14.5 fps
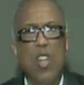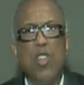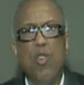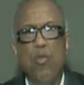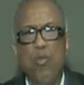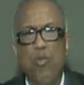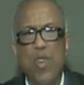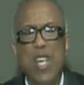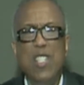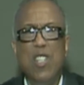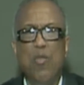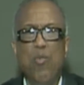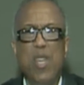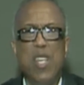The
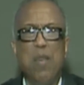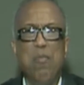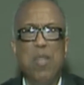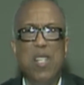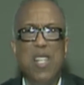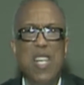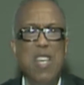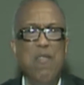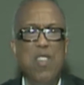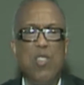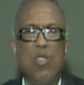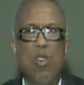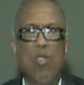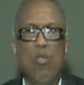reason we can believe
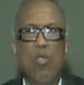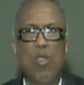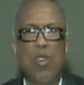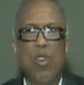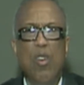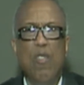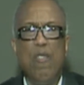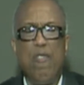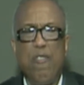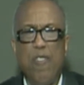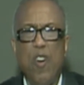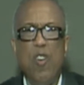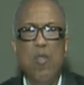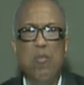it so
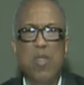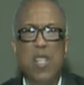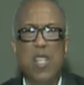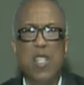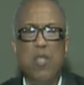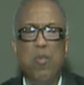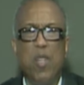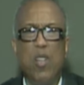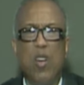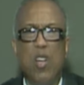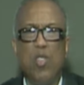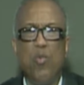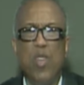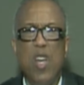firmly is
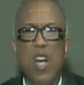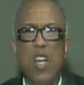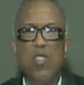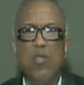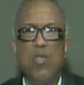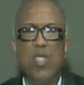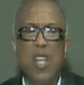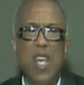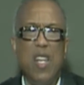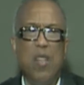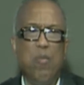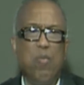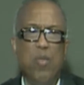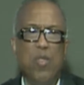because we
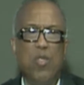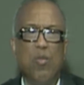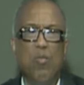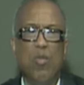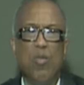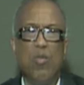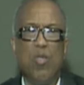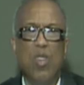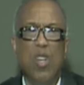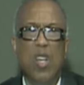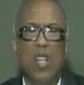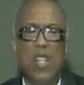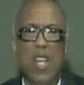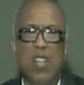understand the principles
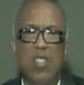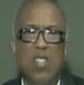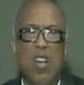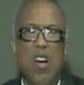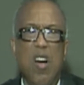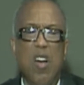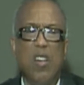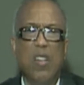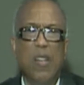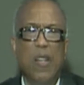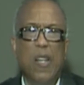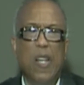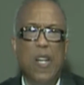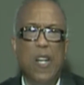that are taught
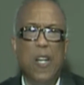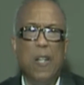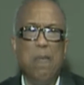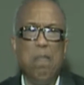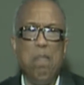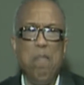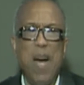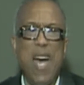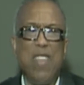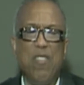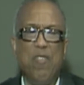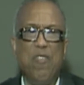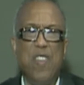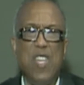by
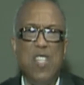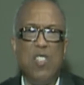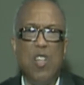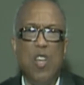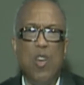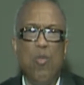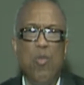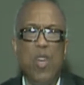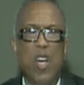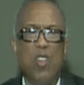the feast. We